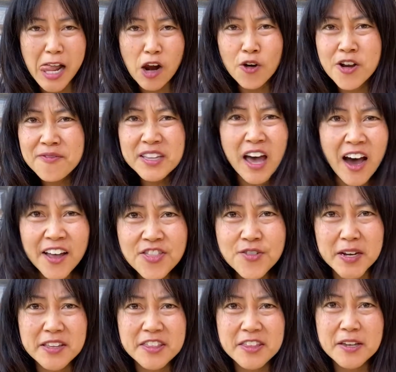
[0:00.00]
or even the
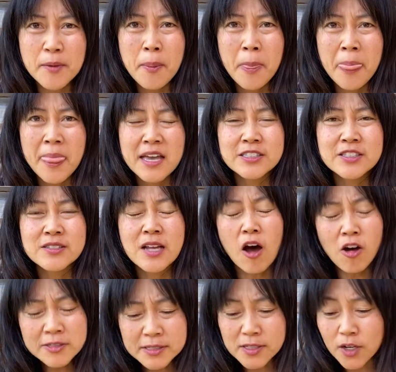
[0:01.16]
100th? And
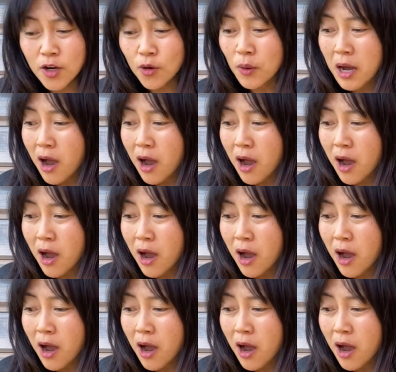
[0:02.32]
also,